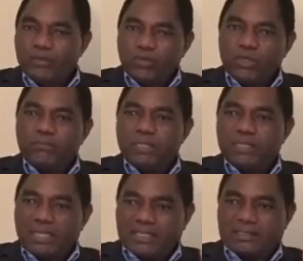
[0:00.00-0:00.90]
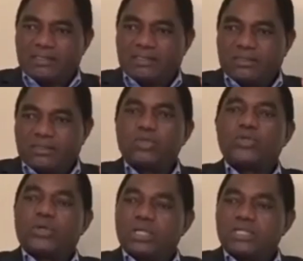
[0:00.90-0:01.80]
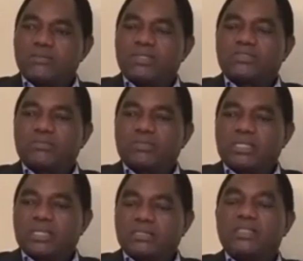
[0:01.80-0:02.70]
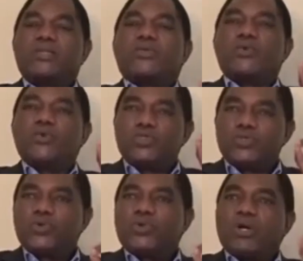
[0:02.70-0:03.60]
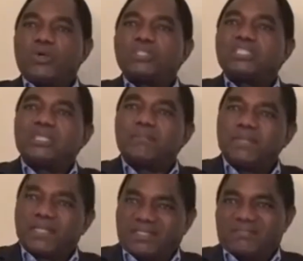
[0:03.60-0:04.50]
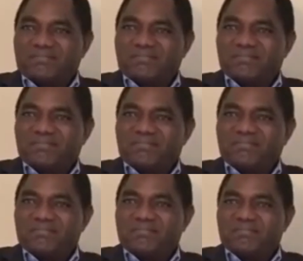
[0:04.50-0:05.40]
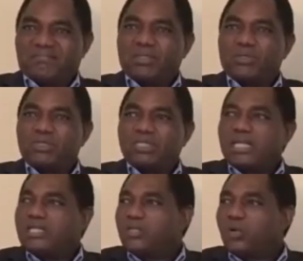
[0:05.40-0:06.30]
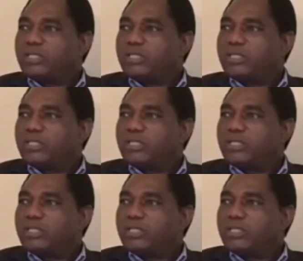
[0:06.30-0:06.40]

you have not been gassed or your relative has not been gassed, you too, you are not sleeping. Because any